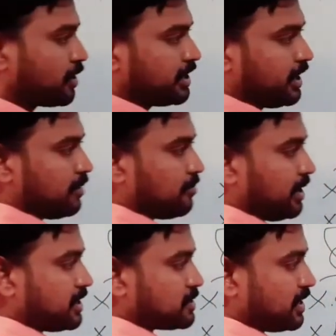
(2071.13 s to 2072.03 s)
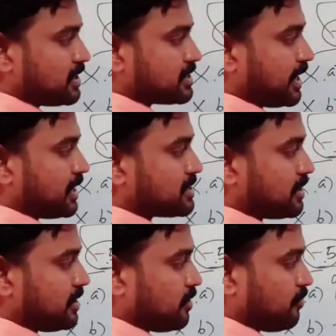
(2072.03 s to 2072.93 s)
here minus minus
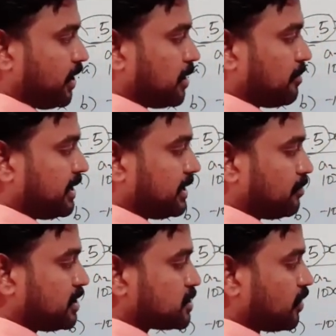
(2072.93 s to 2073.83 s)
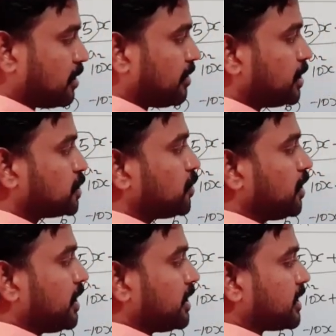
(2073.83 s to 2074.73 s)
cancel. 5 by 10 means 1 by 2.
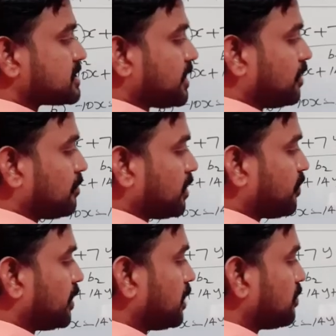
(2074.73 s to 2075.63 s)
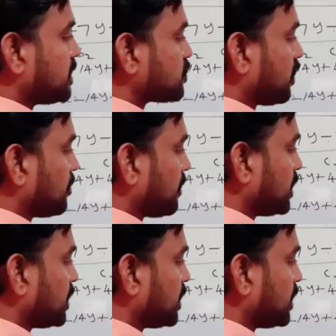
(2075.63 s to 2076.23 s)
Here 7 by 14 means 1 by